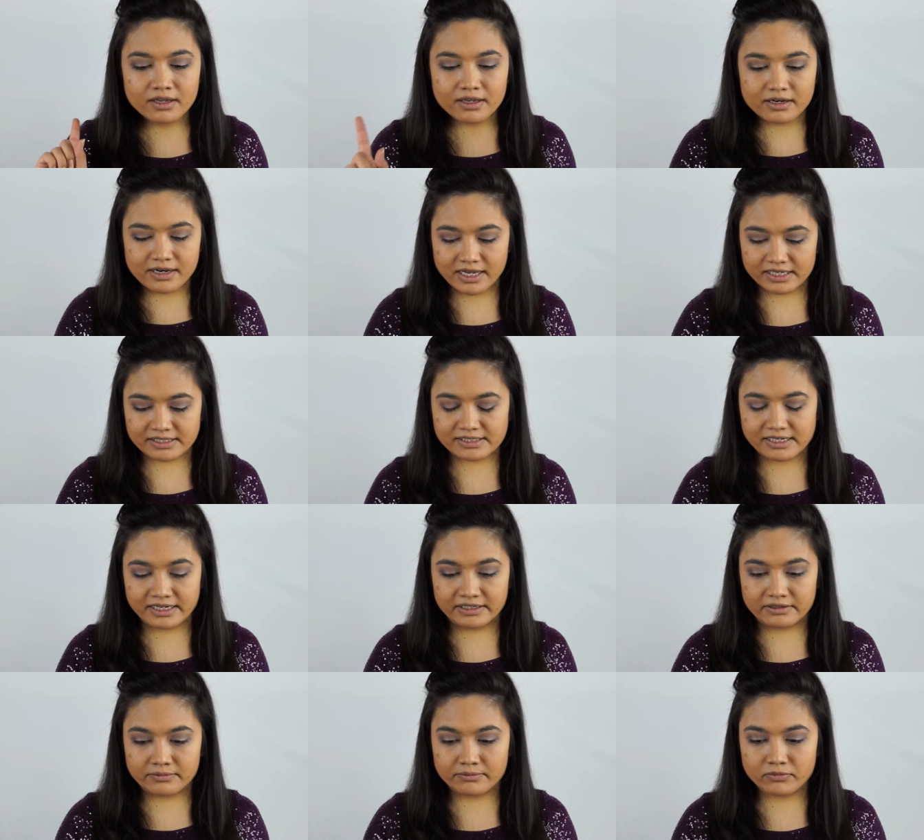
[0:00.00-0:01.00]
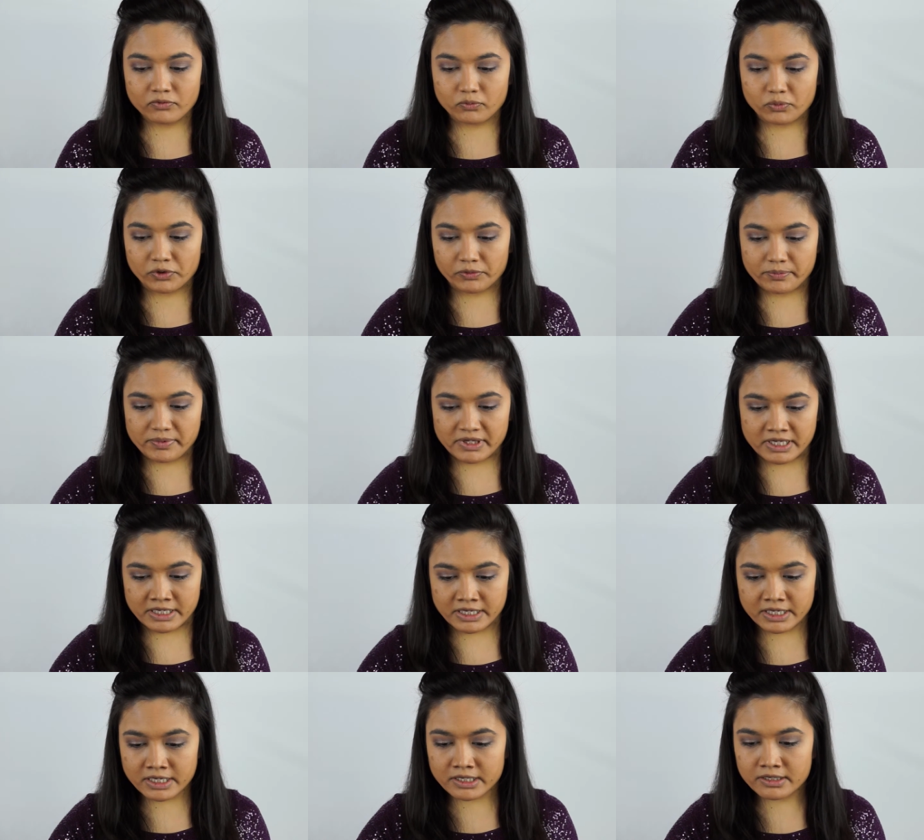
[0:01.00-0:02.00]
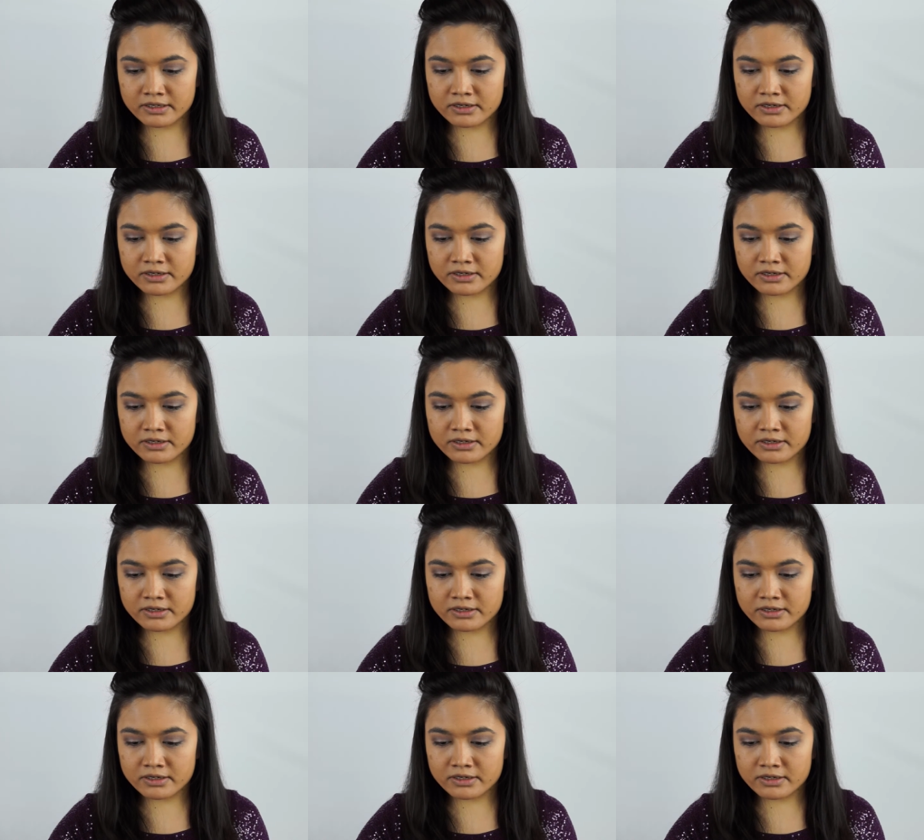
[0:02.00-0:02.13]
next item will be